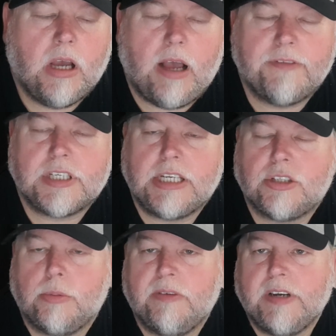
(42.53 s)
Obviously
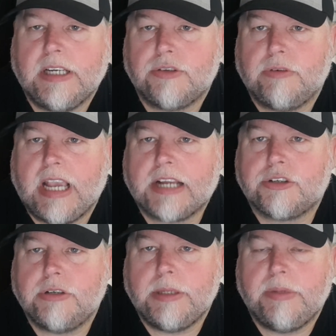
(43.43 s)
some of it is
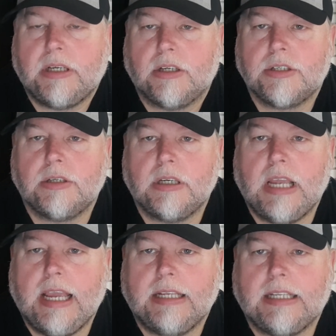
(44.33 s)
reactionary because
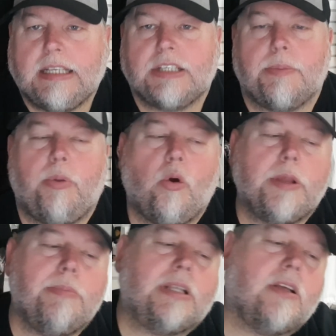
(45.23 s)
the
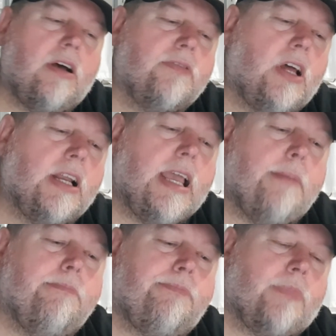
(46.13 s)
disappointment of not
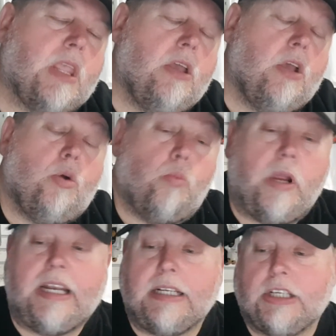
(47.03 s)

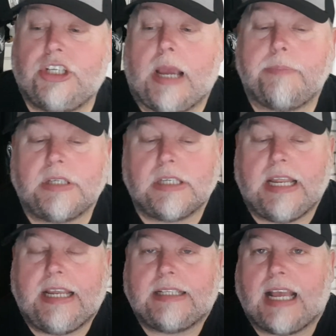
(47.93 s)
winning the Champions
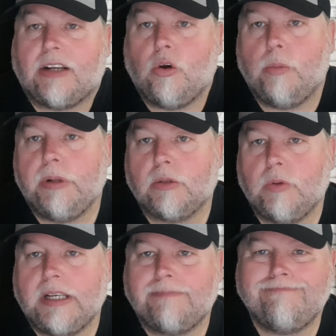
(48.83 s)
League, that coupled
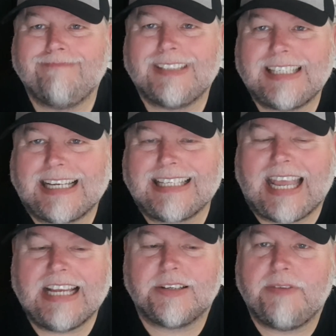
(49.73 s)
with 6
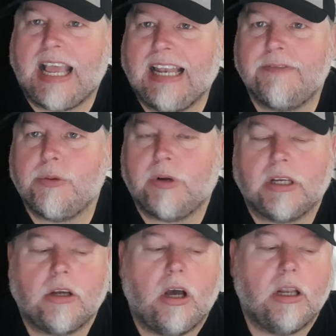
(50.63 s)
days of hell, if you want
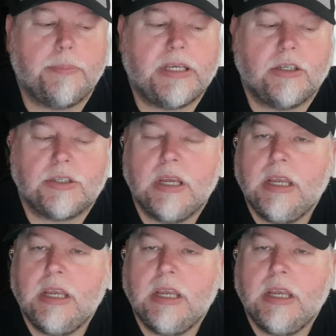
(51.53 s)
to call it, because